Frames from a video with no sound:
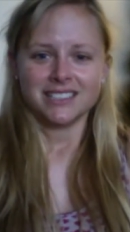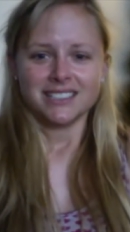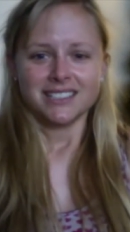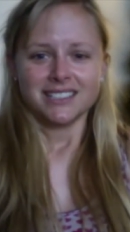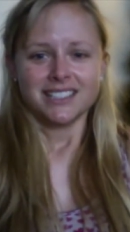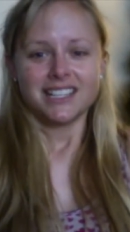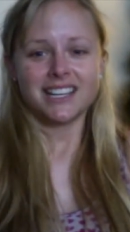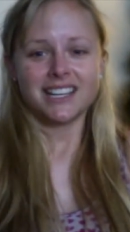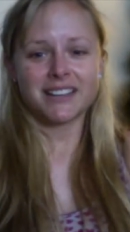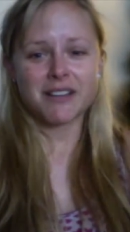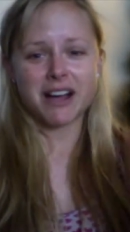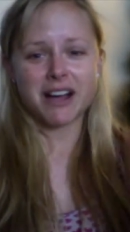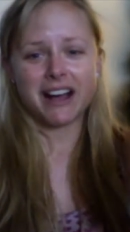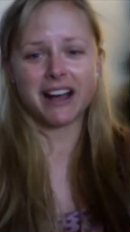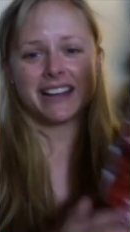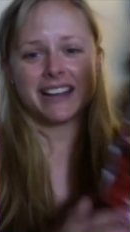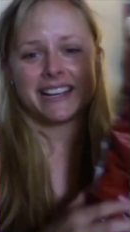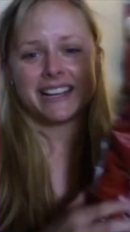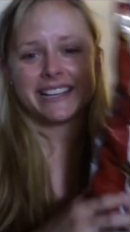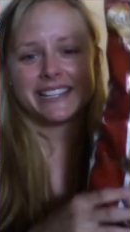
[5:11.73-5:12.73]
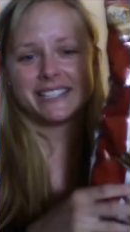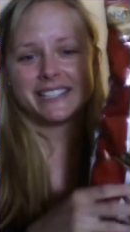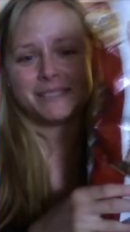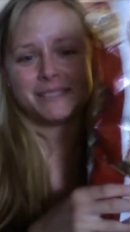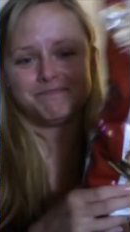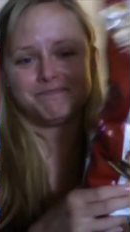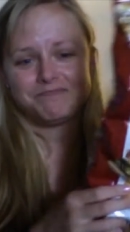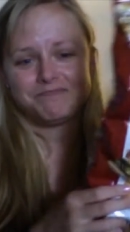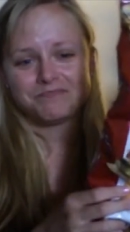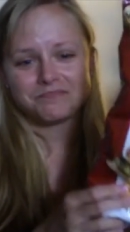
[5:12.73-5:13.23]
Oh god.
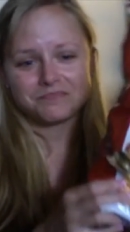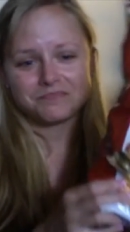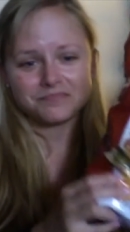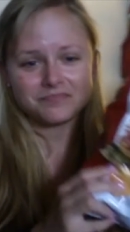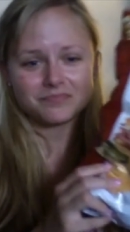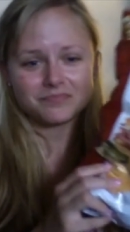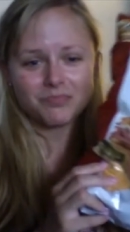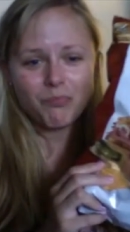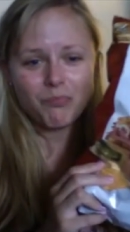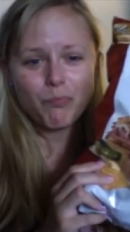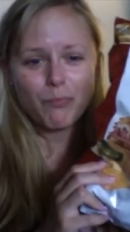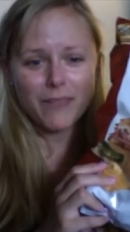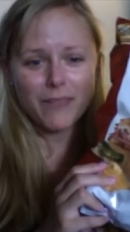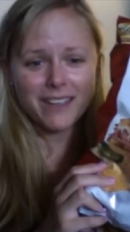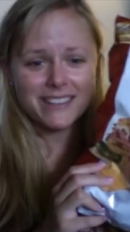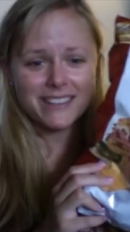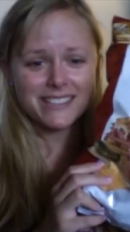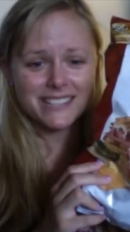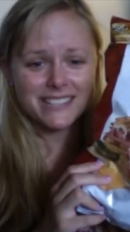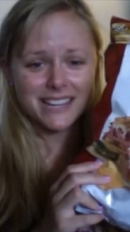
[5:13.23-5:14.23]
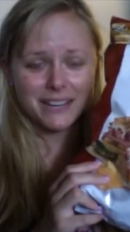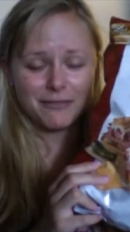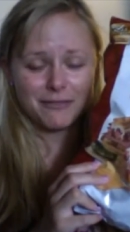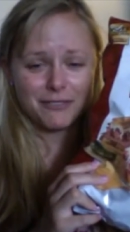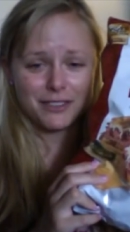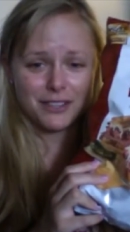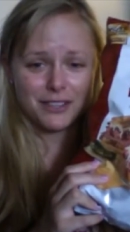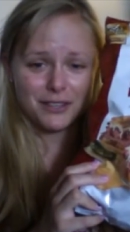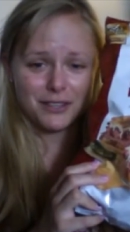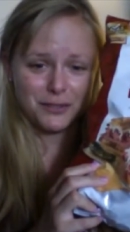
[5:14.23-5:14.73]
It's time for
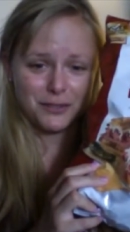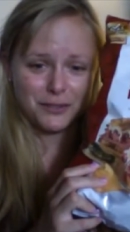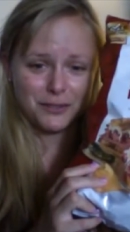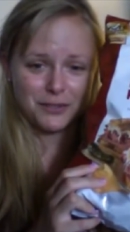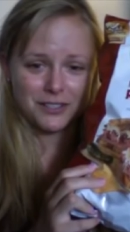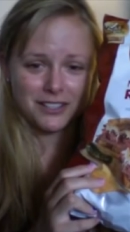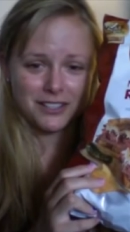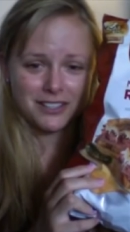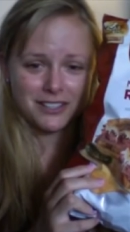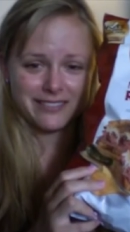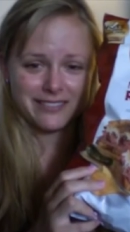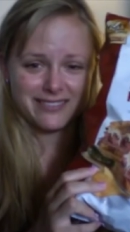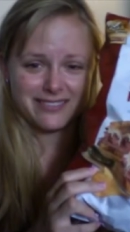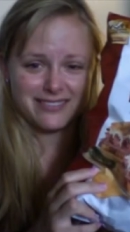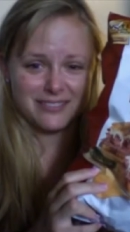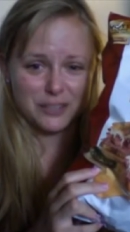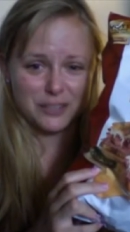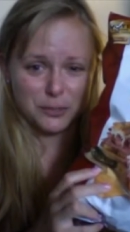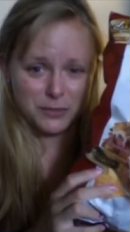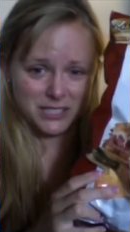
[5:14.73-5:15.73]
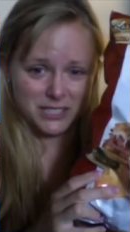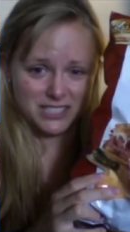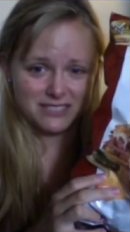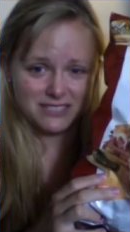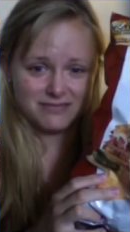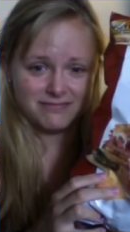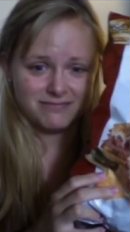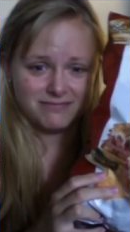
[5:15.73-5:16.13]
the New York Reuben.